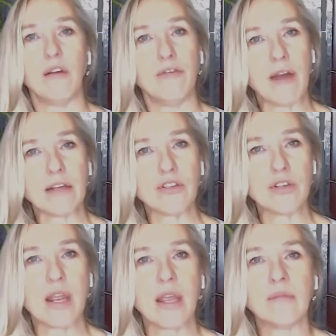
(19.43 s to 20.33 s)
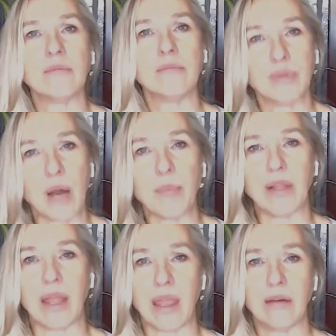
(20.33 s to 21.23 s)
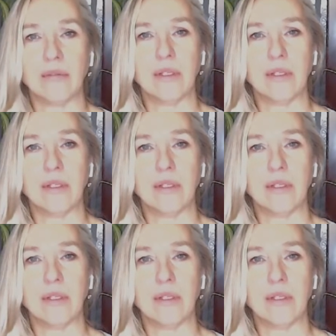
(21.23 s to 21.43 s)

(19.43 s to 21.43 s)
functioning properly,